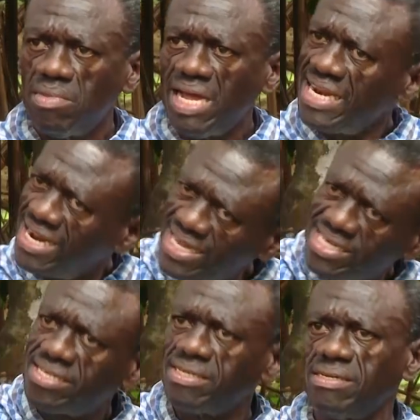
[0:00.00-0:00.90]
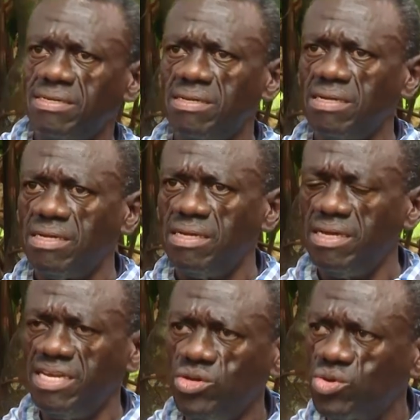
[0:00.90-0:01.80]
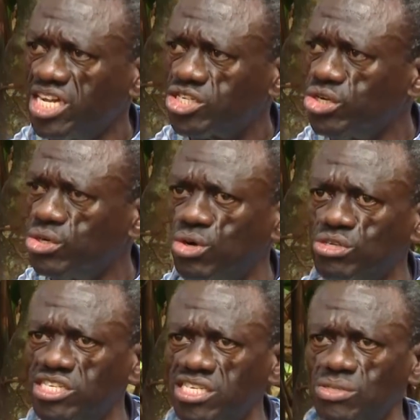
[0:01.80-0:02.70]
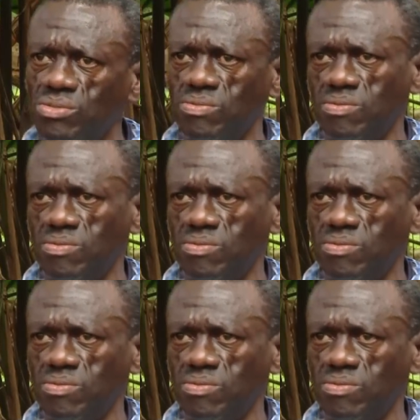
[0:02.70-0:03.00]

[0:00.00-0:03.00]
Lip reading: and let education continue.